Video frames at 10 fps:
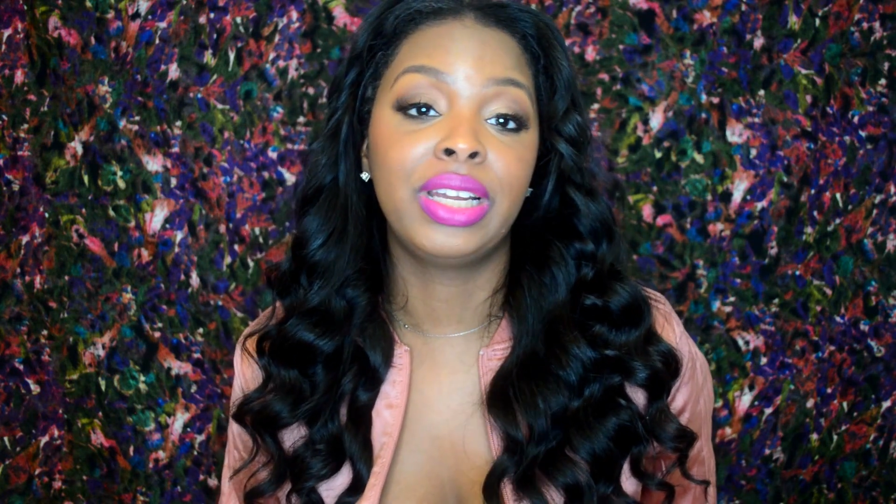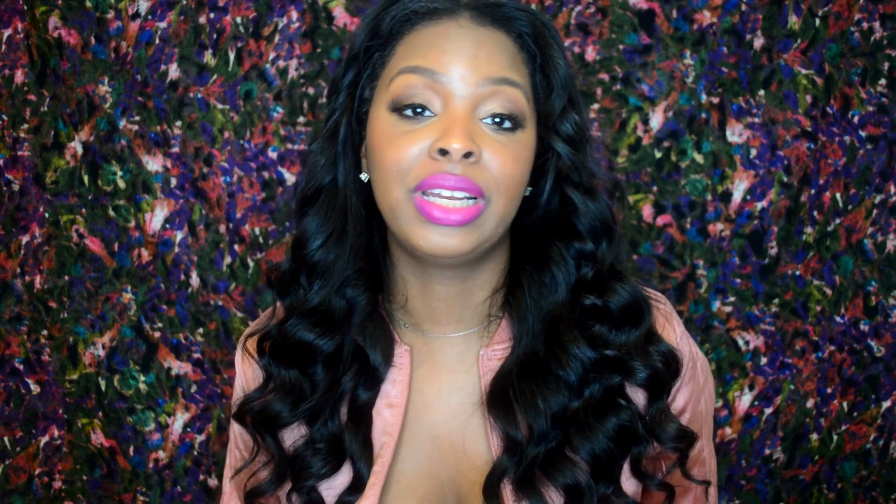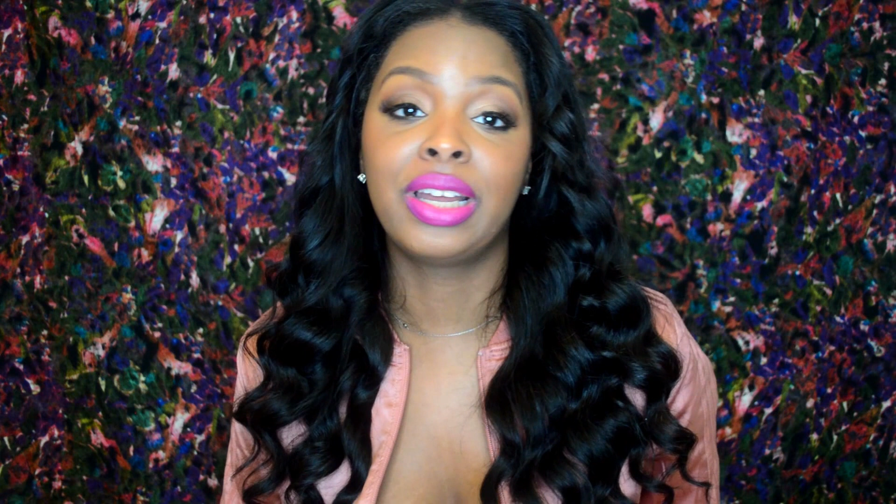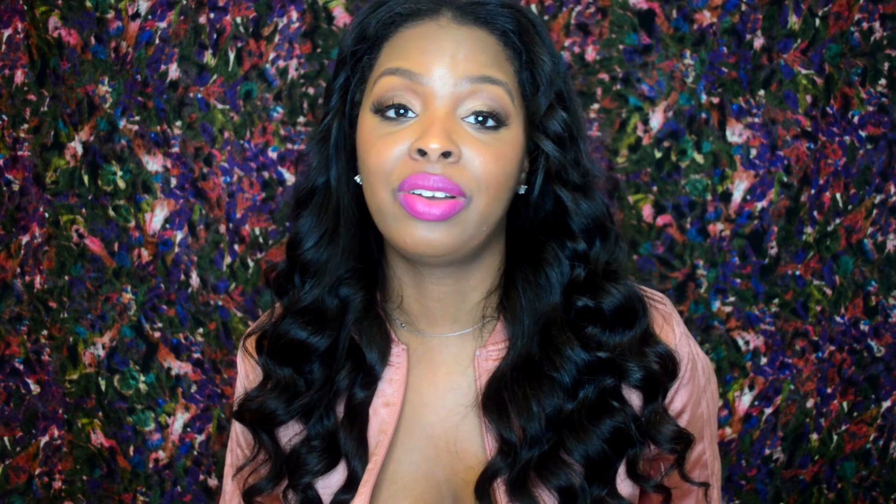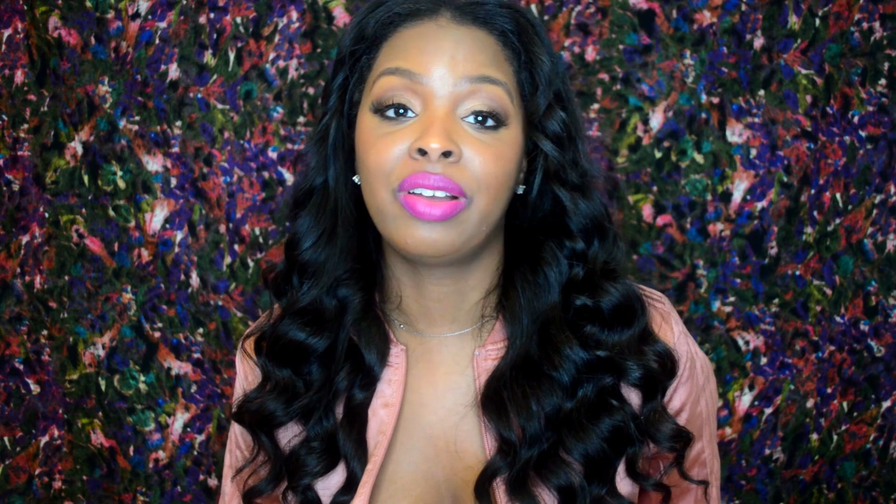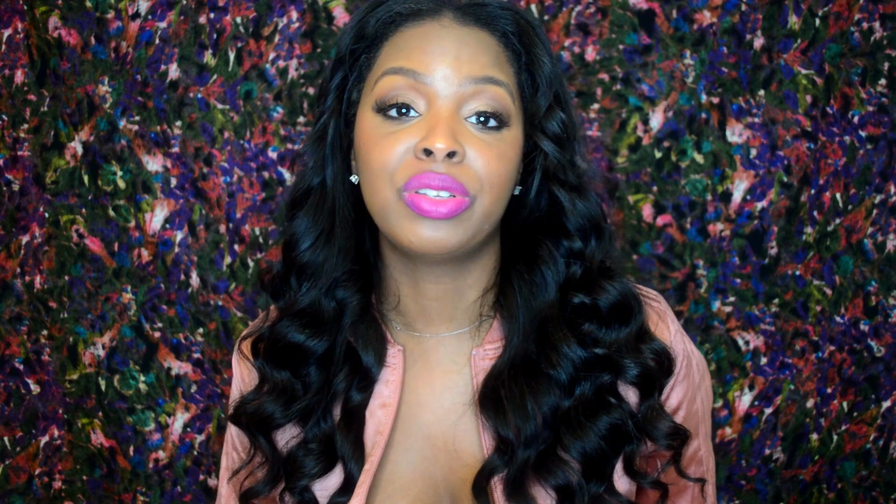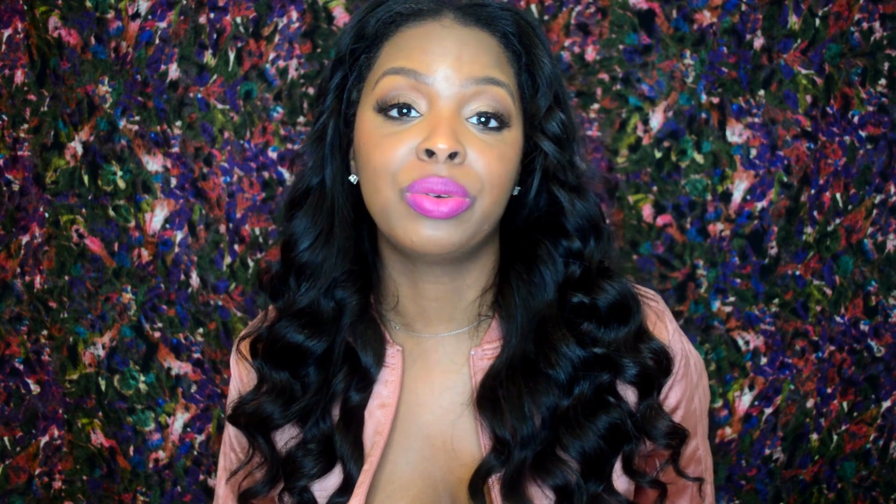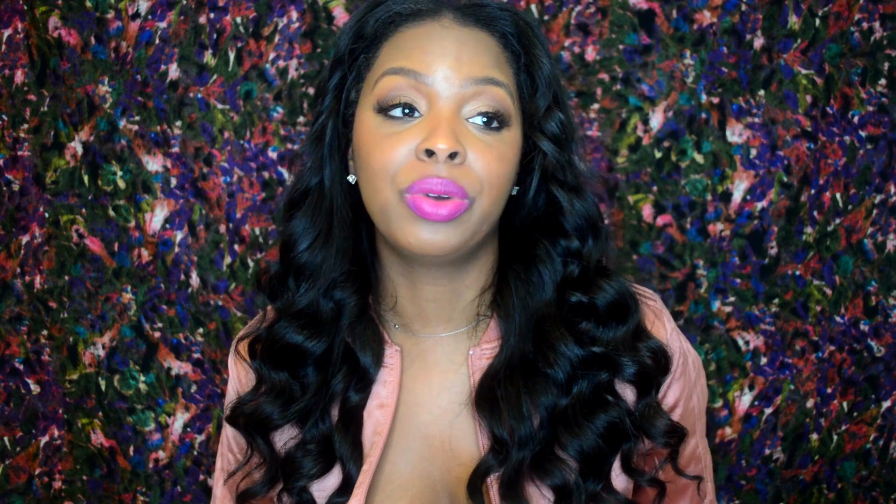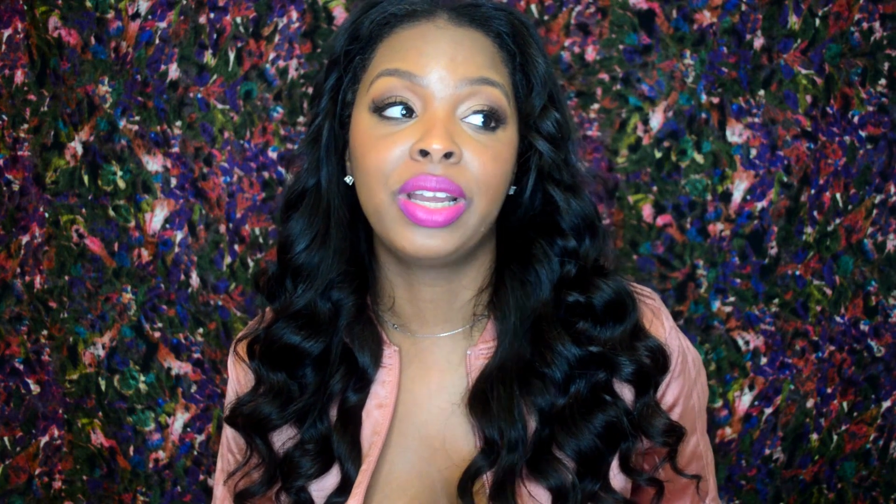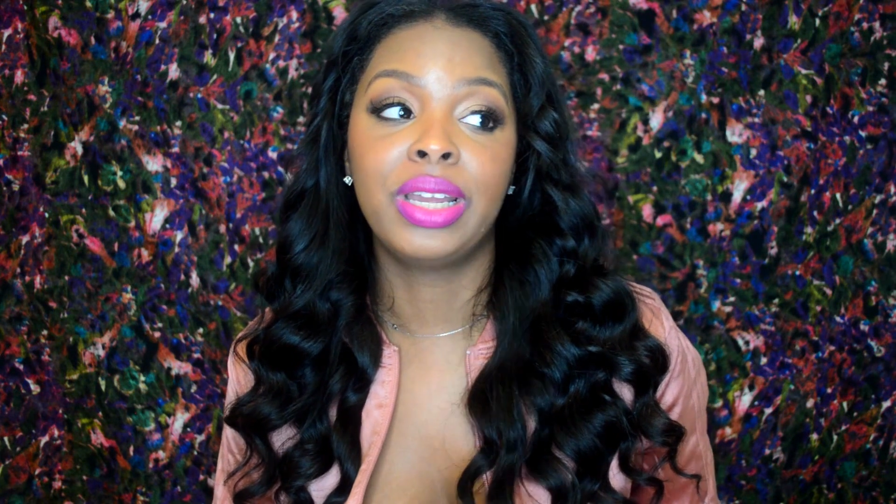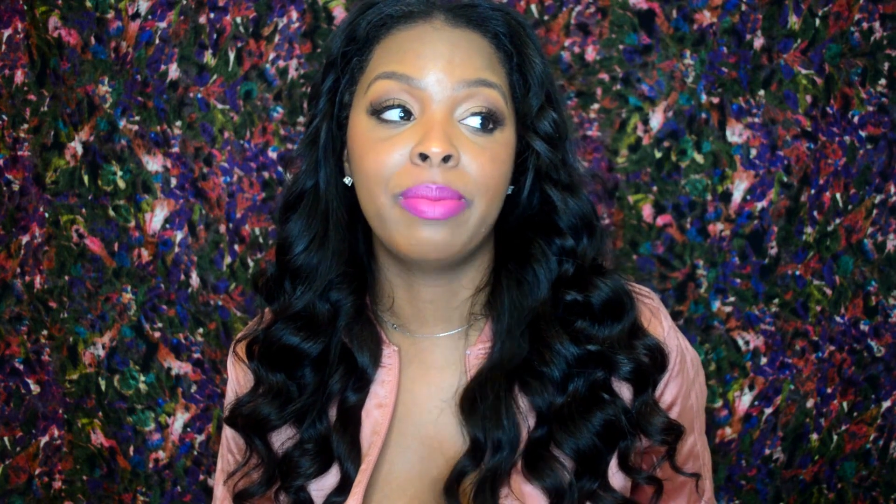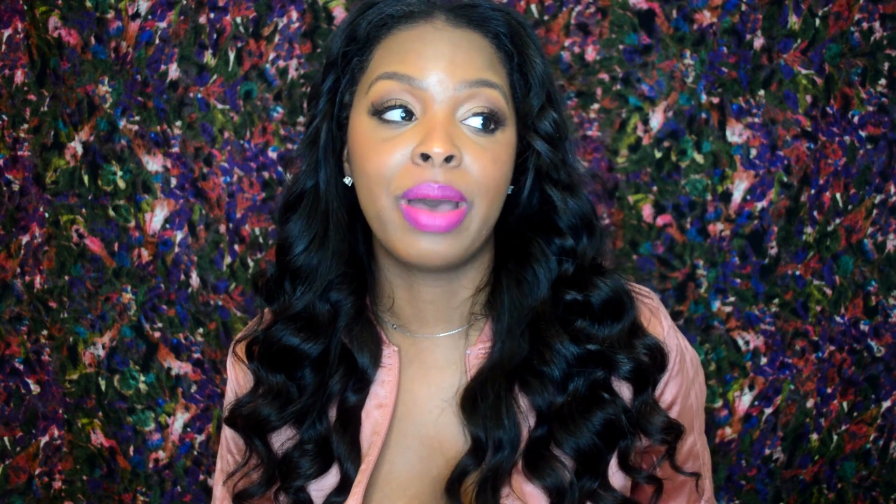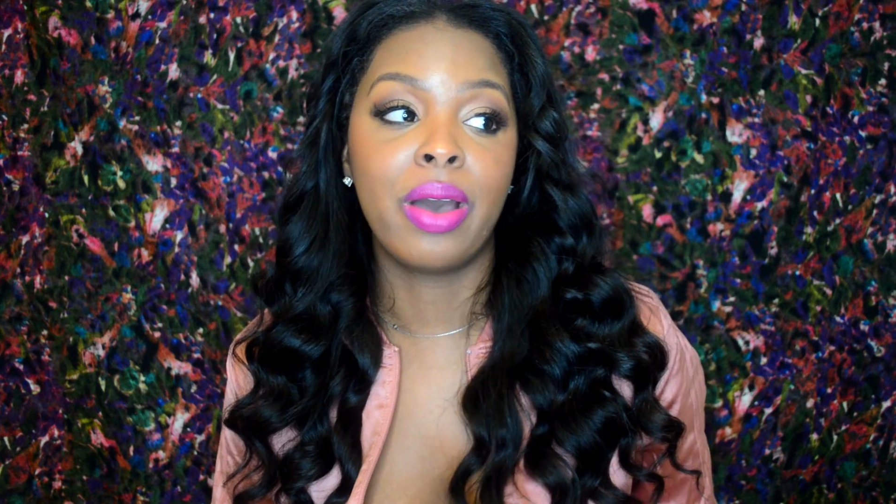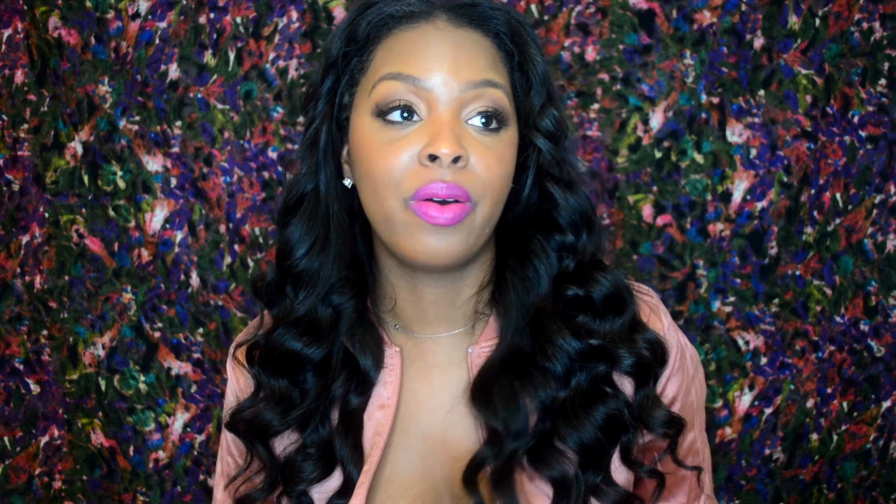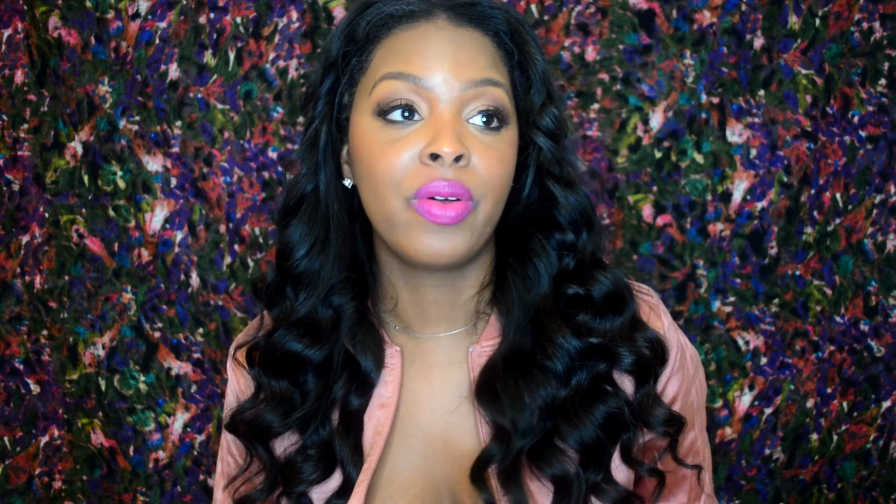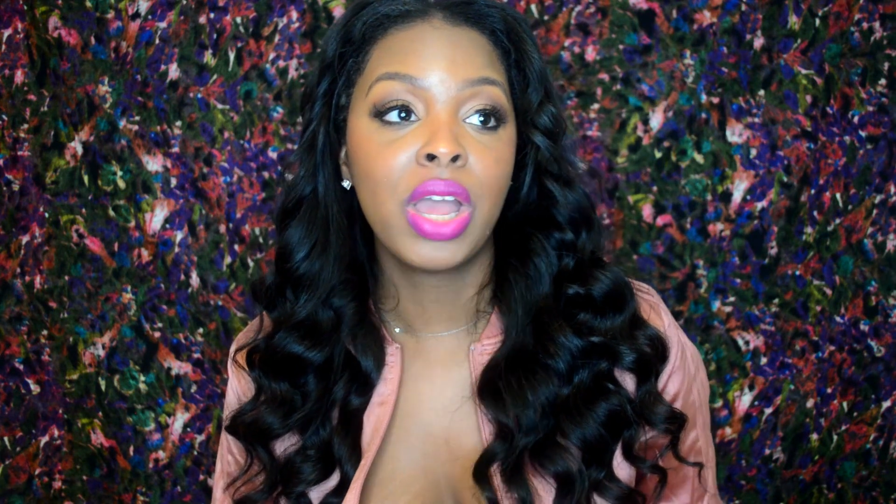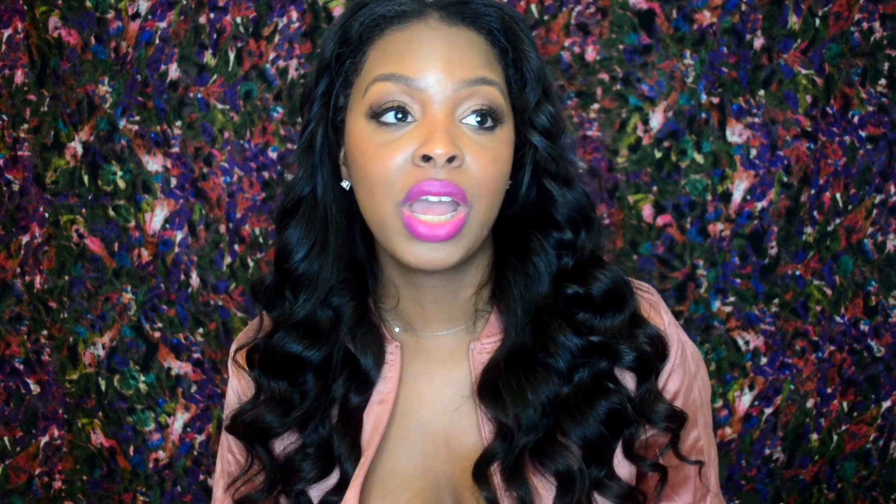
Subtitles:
and I don't have to worry about